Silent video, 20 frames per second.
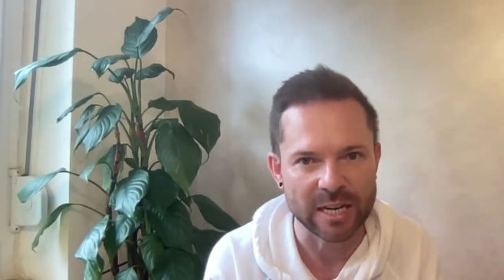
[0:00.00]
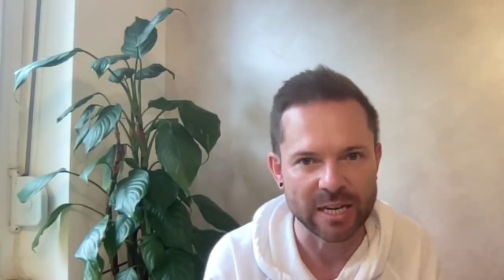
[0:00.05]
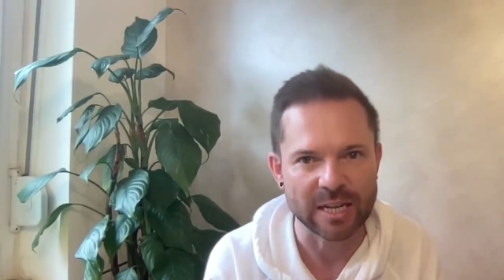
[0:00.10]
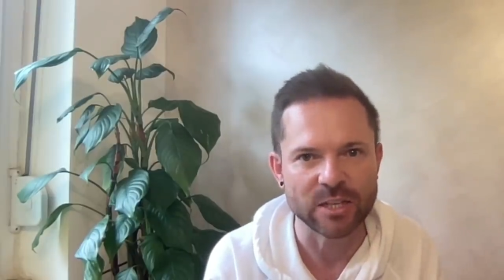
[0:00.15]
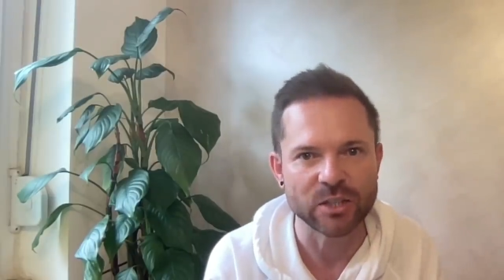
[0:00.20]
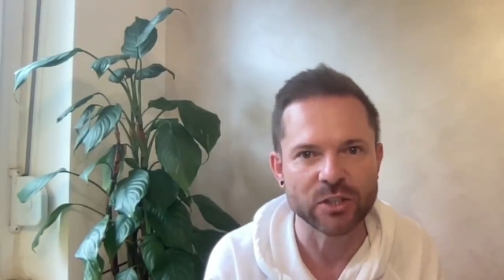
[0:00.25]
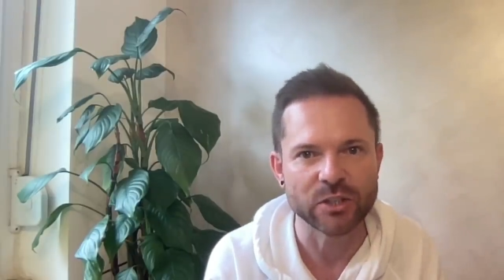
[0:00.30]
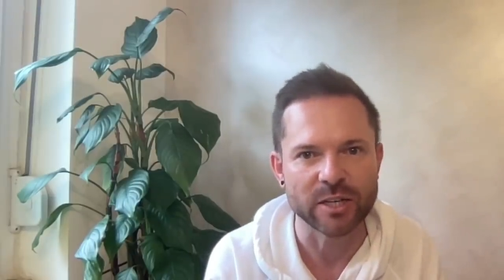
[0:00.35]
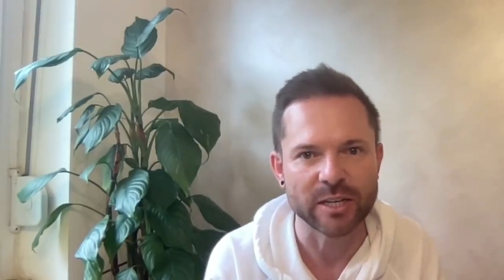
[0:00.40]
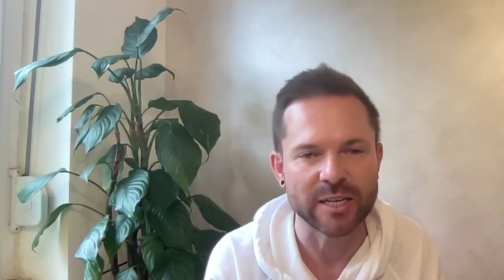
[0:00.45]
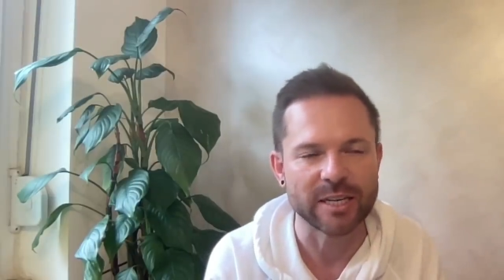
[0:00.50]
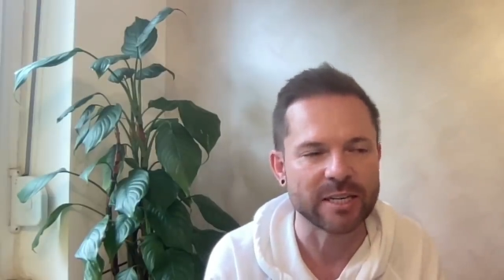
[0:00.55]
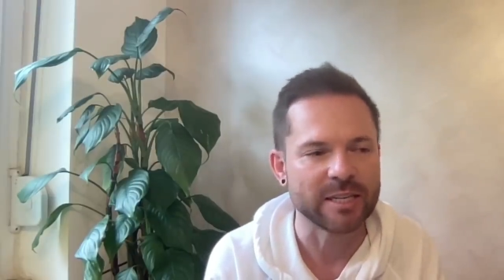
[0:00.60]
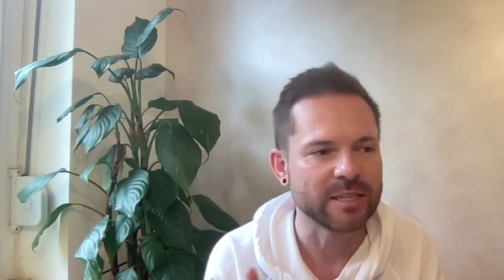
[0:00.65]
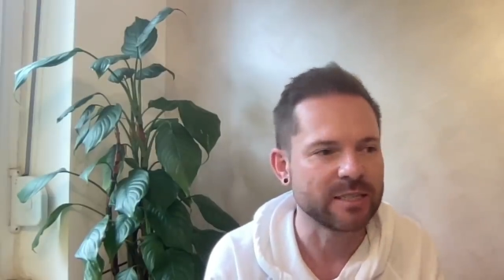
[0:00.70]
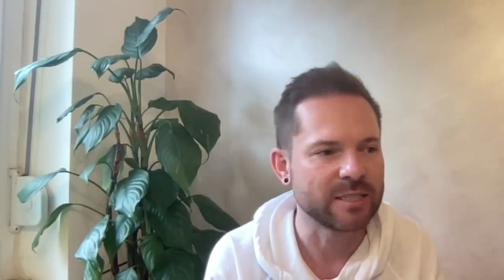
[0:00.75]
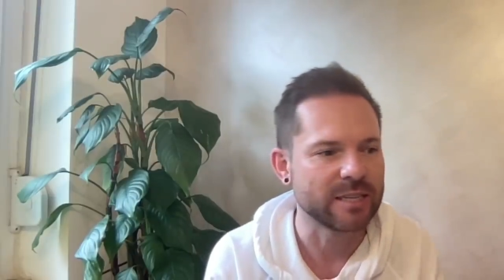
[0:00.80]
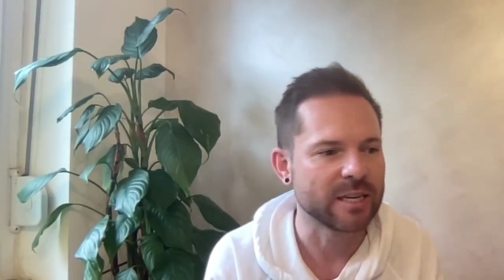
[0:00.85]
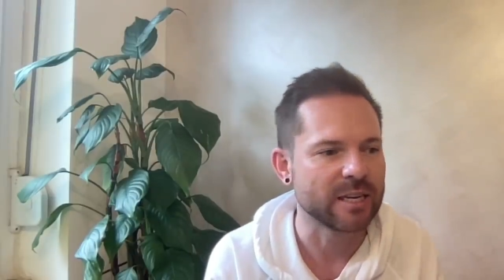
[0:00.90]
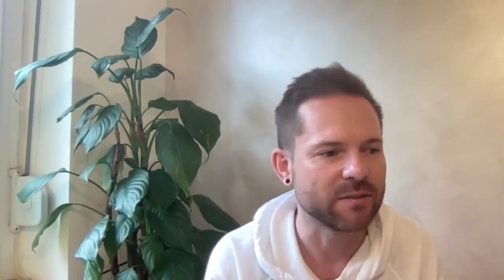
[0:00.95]
literally
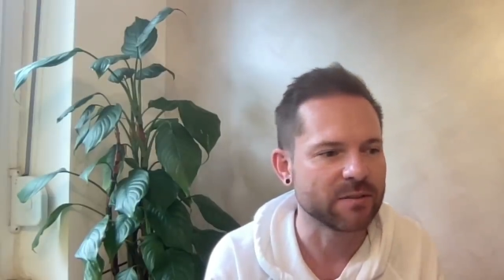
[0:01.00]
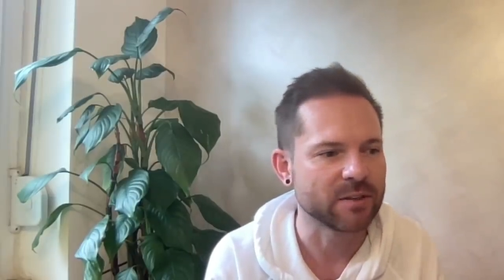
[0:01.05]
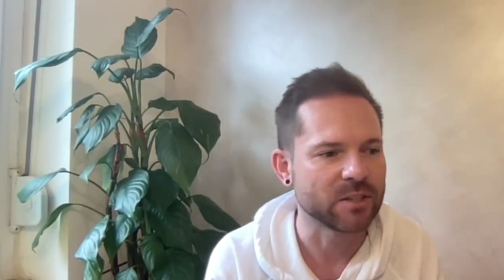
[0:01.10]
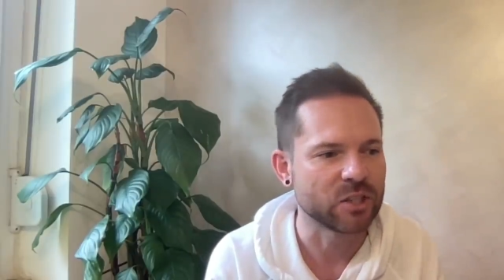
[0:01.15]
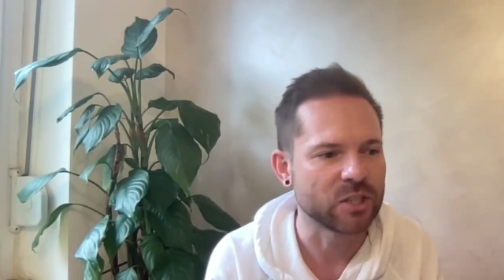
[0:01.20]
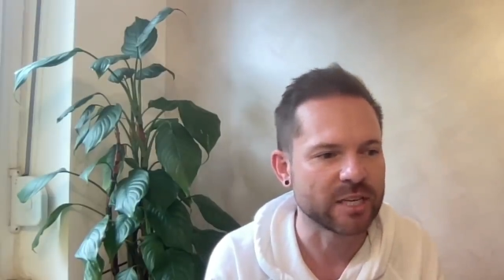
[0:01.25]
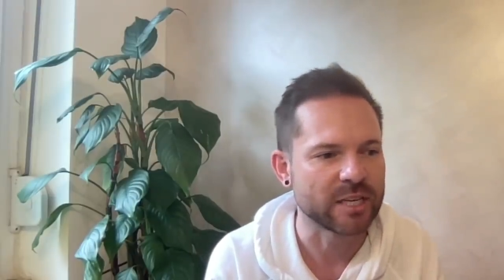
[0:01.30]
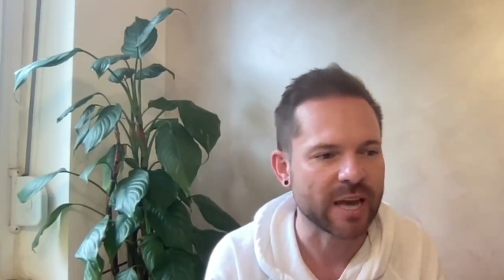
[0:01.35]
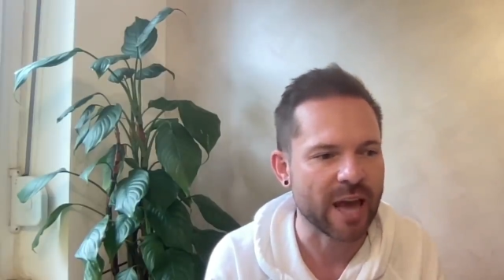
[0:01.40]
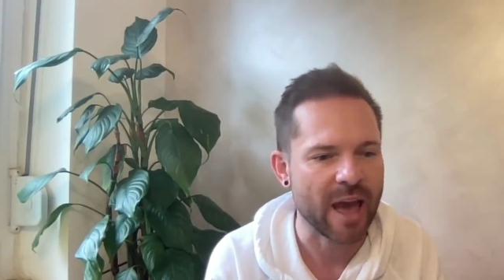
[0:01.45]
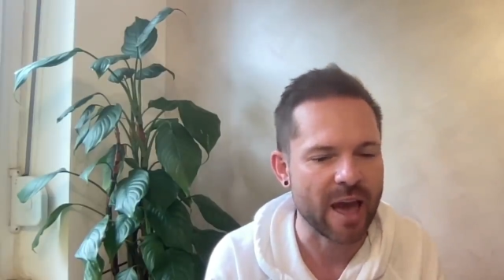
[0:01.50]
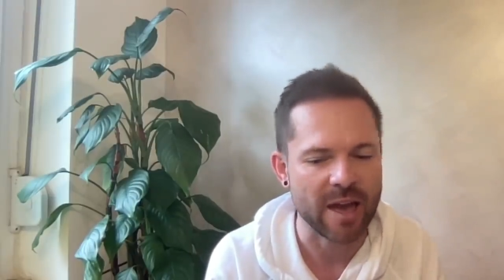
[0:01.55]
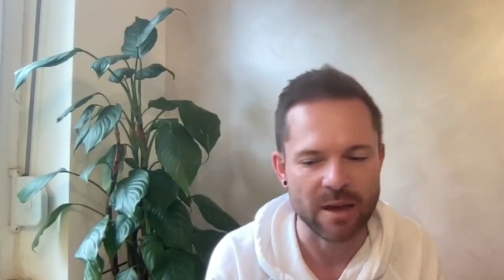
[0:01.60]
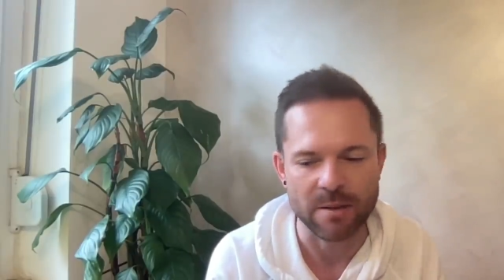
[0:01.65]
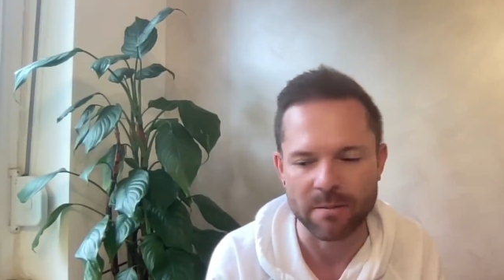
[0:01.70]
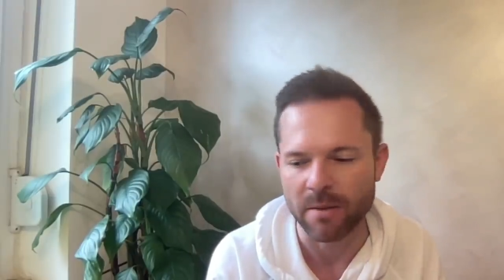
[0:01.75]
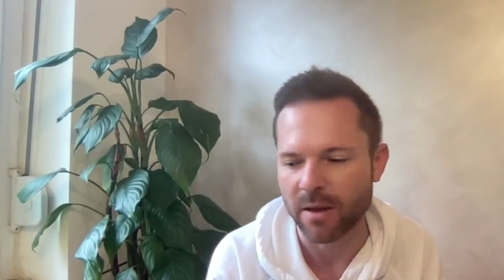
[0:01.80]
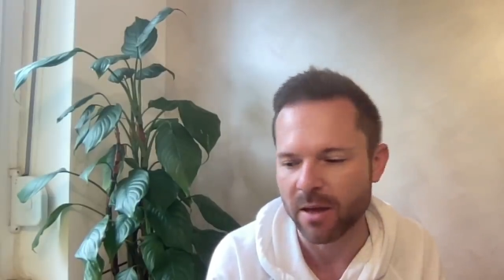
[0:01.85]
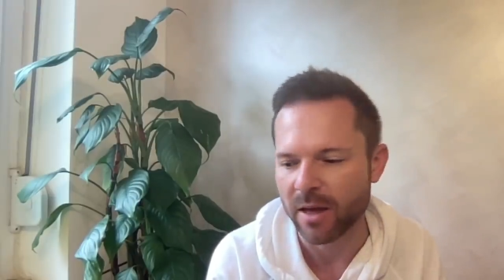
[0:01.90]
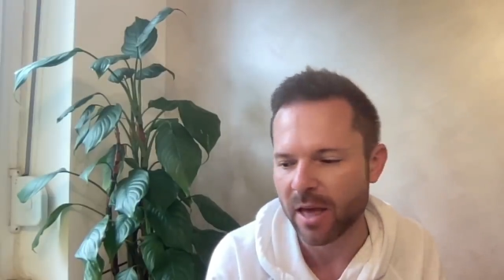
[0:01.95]
delivered. She
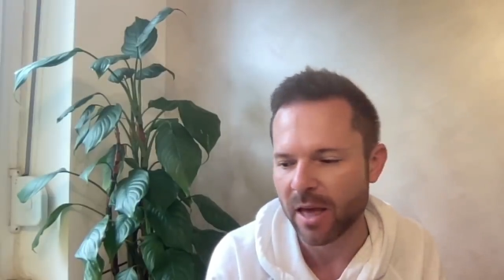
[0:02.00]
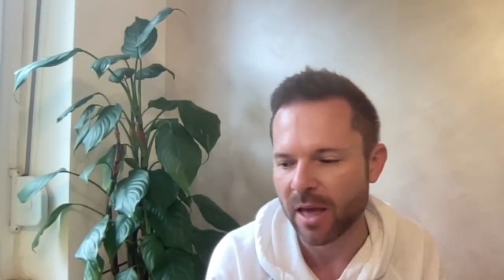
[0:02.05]
came,